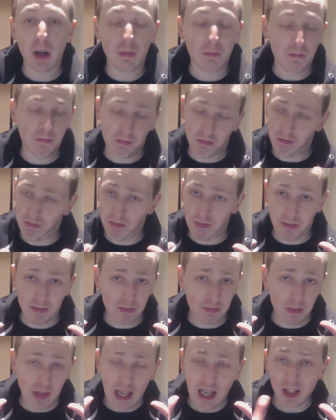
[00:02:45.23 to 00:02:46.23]
but
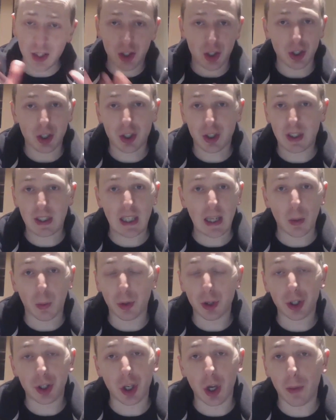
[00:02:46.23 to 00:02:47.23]
let's just see
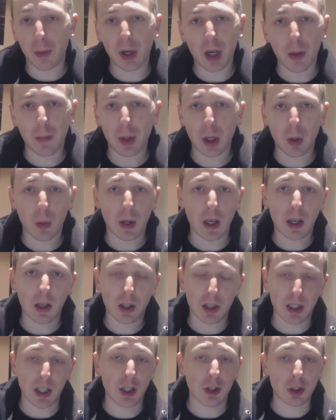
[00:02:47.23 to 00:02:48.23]
what the
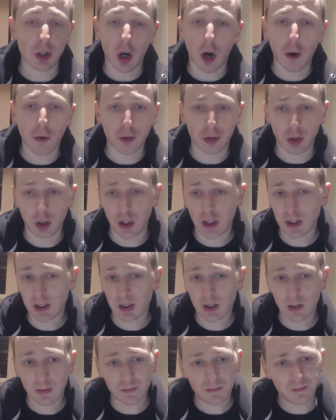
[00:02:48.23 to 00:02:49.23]
WWE continue to offer
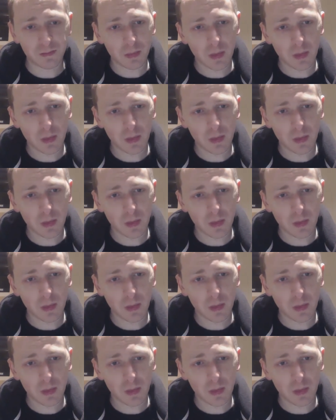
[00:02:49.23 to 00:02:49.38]
us.